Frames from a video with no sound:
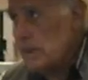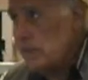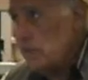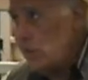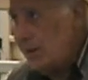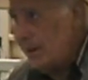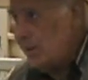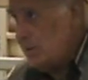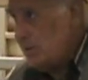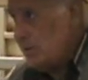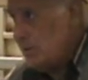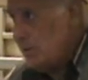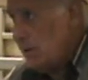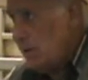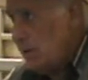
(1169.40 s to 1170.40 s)
For
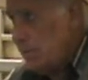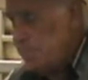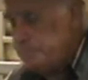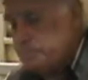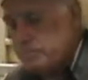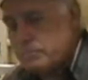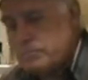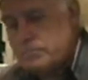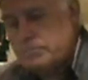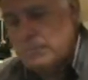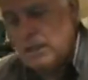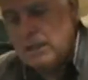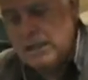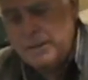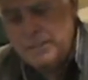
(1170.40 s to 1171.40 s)
conscience sake.
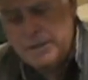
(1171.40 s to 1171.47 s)
Let